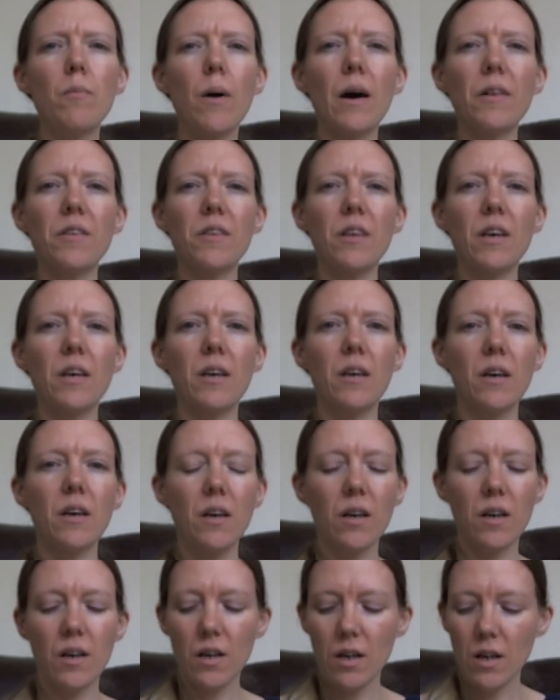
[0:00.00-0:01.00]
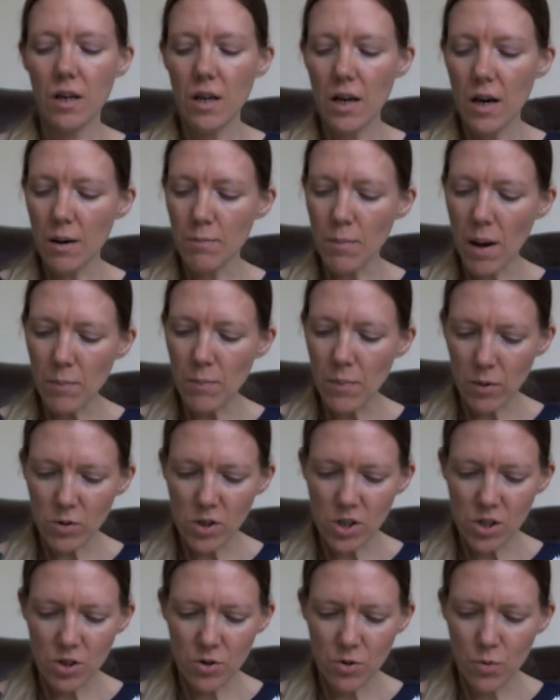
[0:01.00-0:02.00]
But I think I might be able
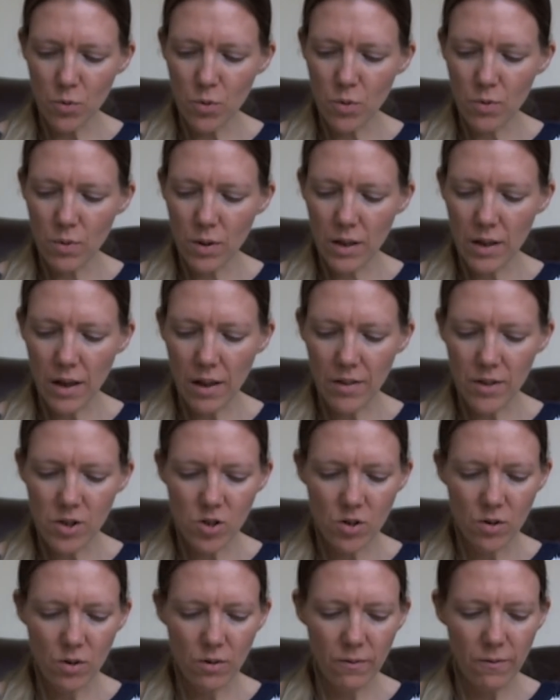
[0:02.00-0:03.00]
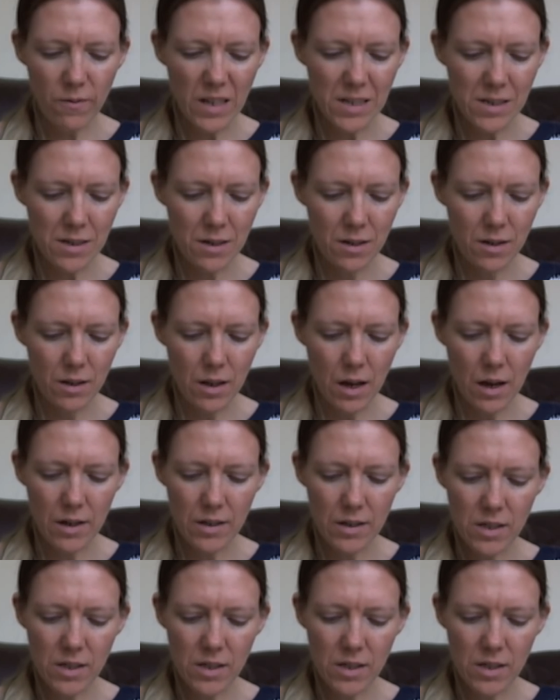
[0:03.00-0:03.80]
to get this done faster than that.